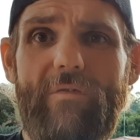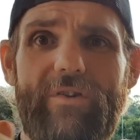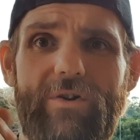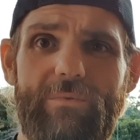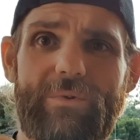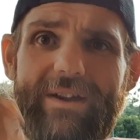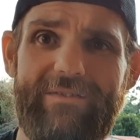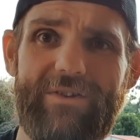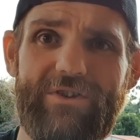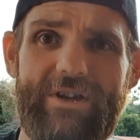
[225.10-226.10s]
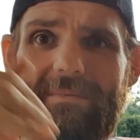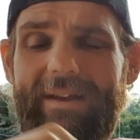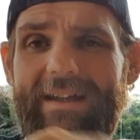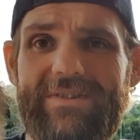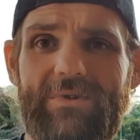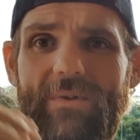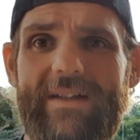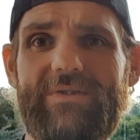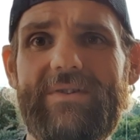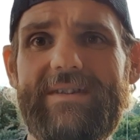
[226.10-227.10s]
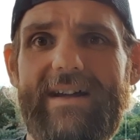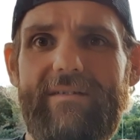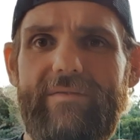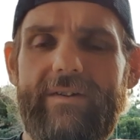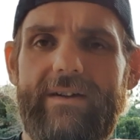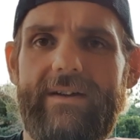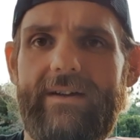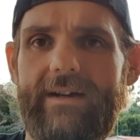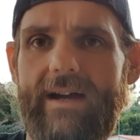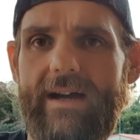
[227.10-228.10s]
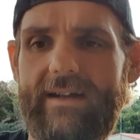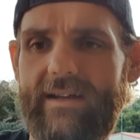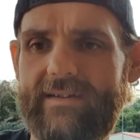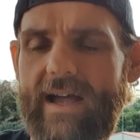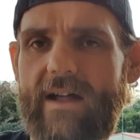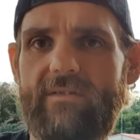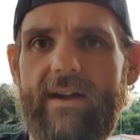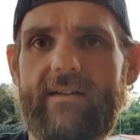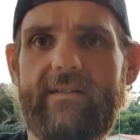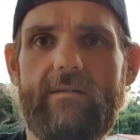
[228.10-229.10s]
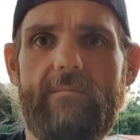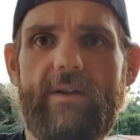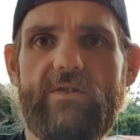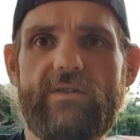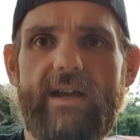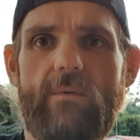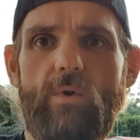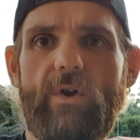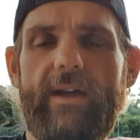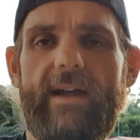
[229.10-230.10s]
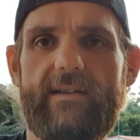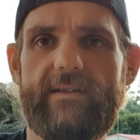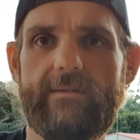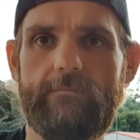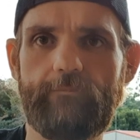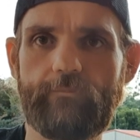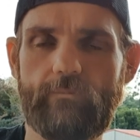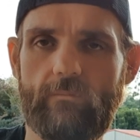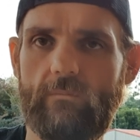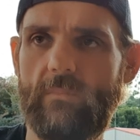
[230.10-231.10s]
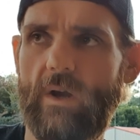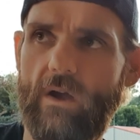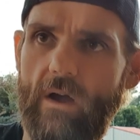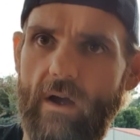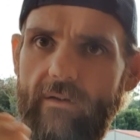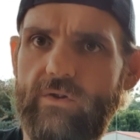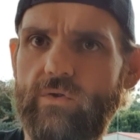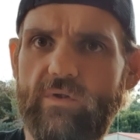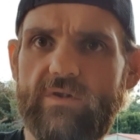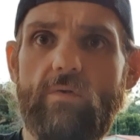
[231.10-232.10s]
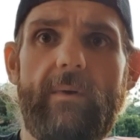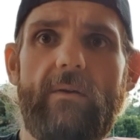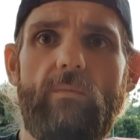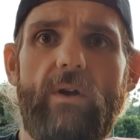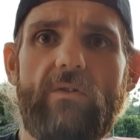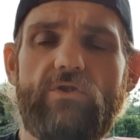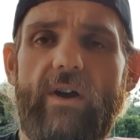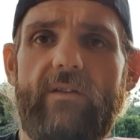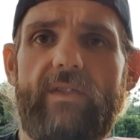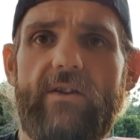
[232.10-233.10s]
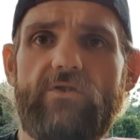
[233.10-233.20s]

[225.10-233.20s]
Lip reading: and it will give you the GPS and all that sort of stuff. It does heart rates and measures workouts. I took it swimming when I was training for that